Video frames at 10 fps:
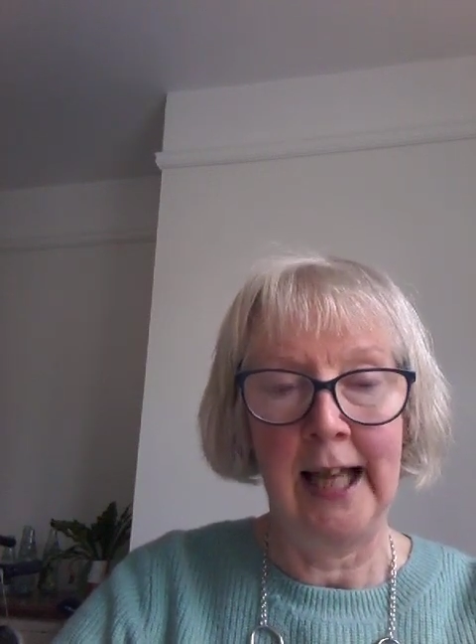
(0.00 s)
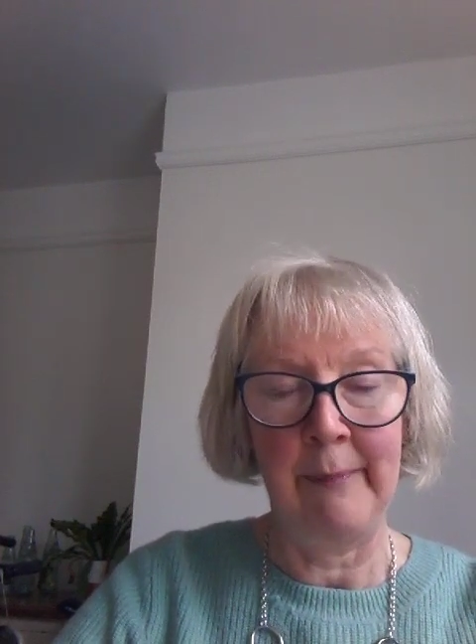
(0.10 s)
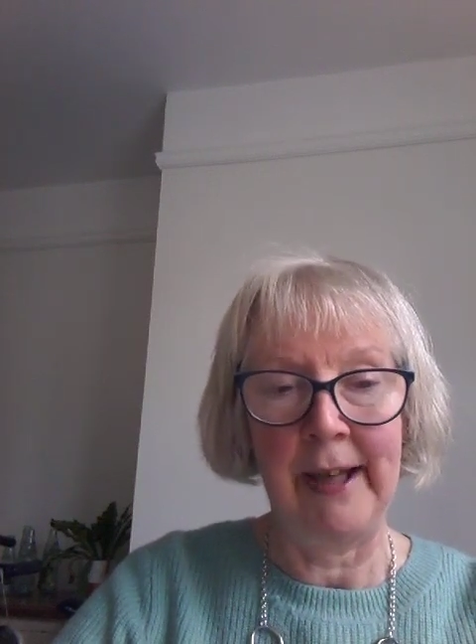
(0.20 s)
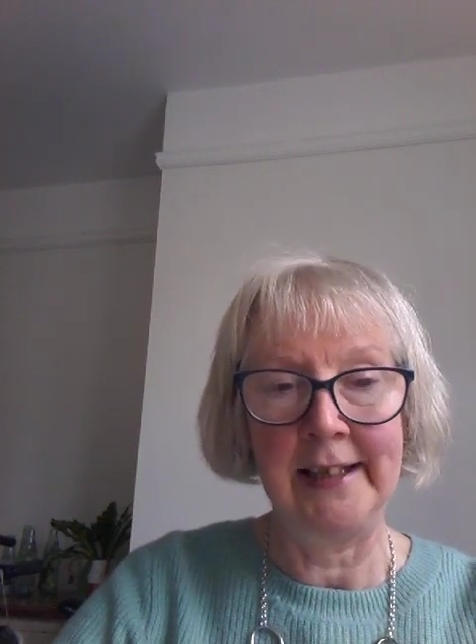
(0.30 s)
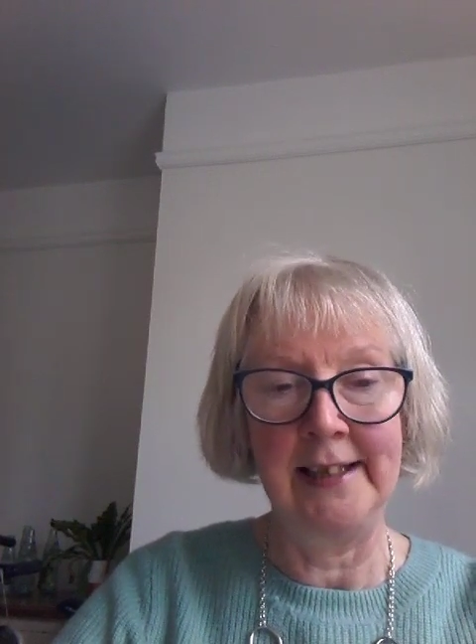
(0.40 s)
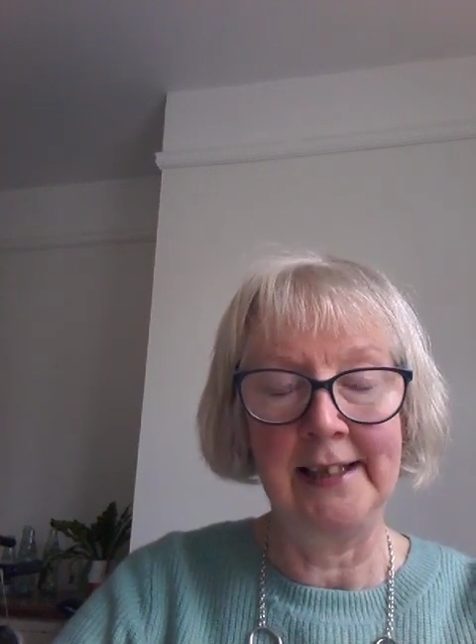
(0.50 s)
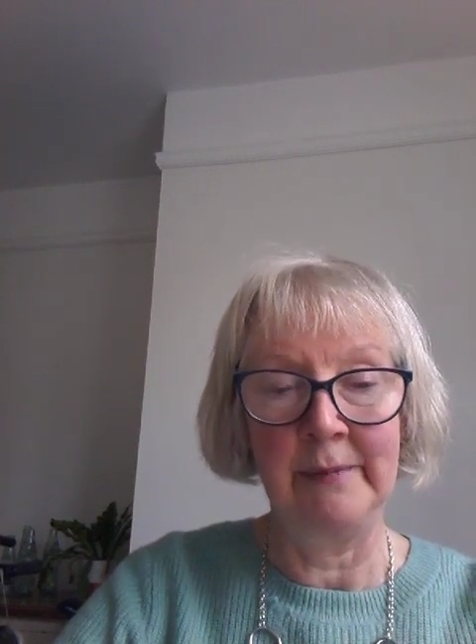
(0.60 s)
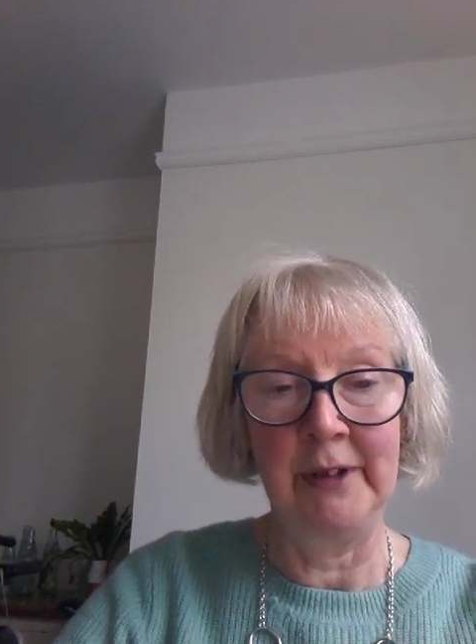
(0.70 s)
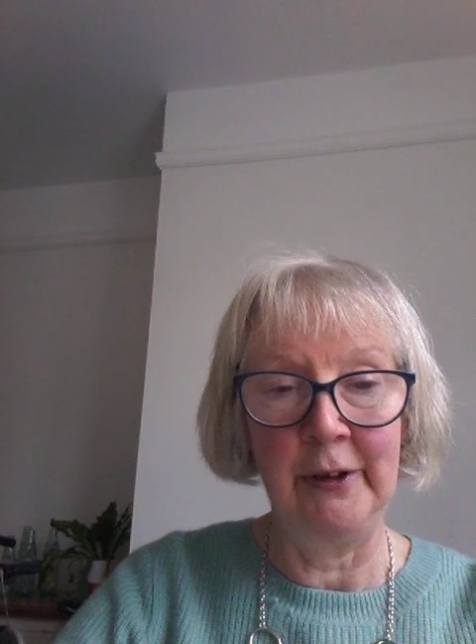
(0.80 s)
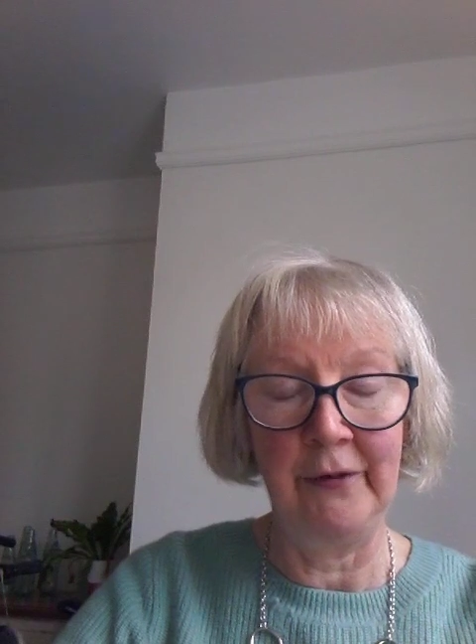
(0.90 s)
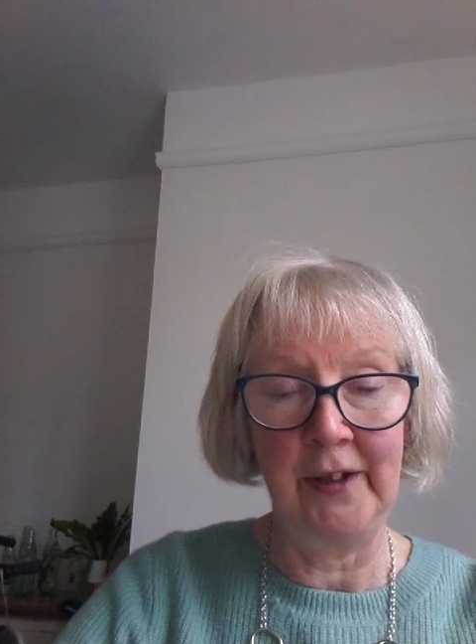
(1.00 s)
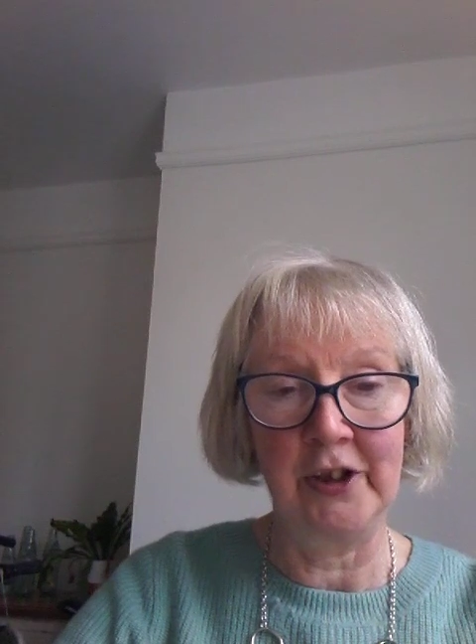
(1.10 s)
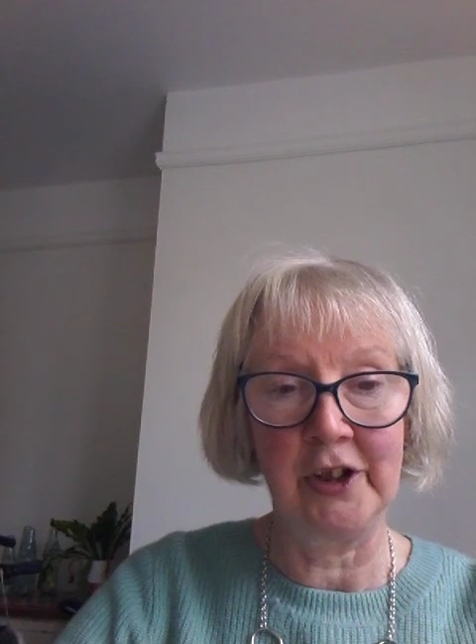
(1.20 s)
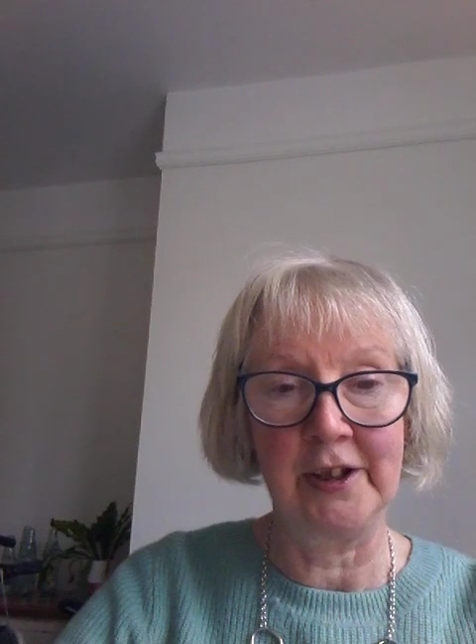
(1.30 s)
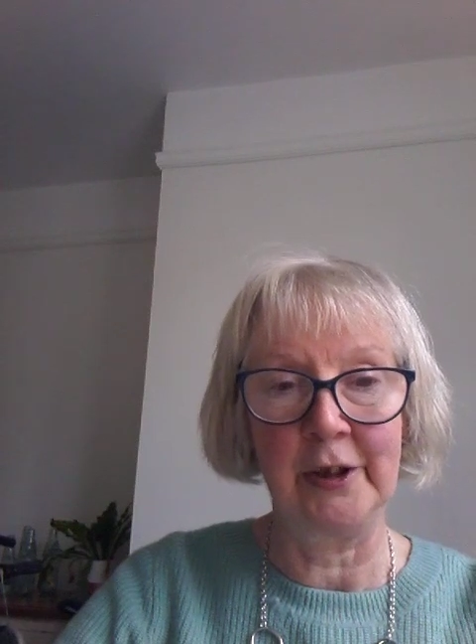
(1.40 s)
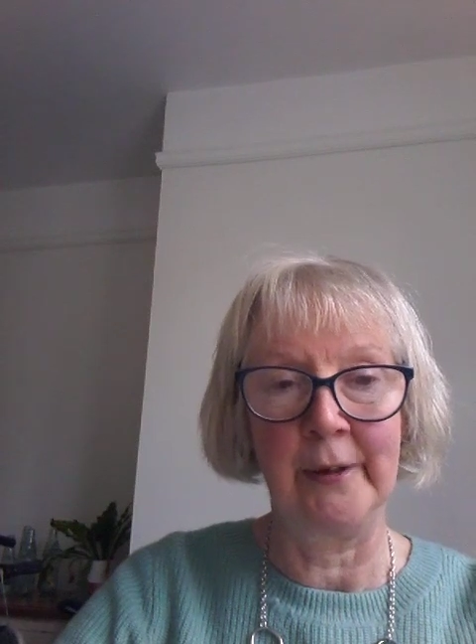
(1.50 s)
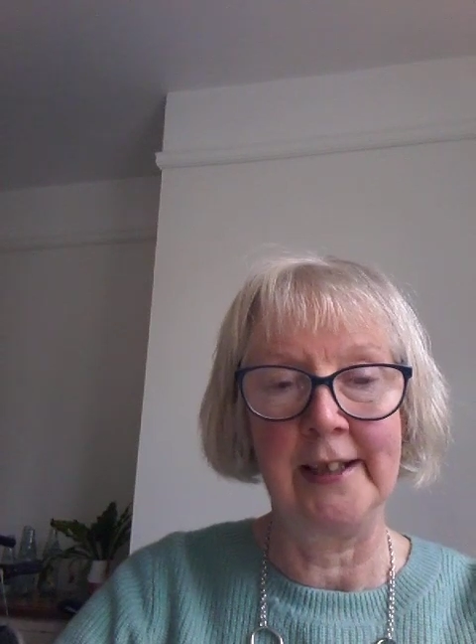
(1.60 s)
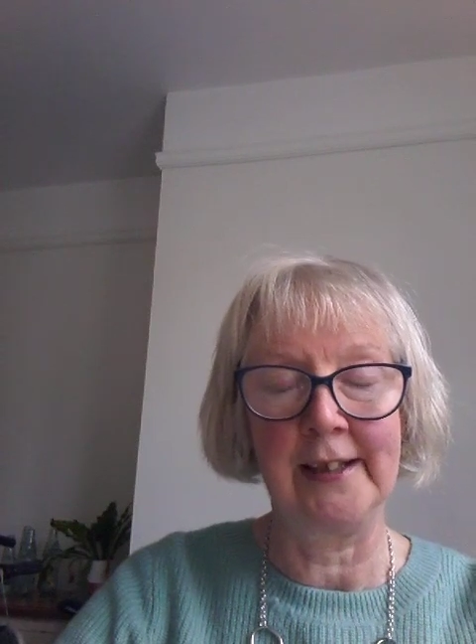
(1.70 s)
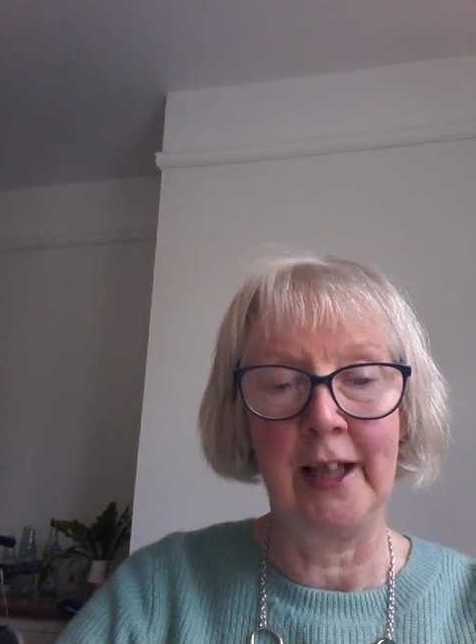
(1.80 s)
I'm adding some new features to it,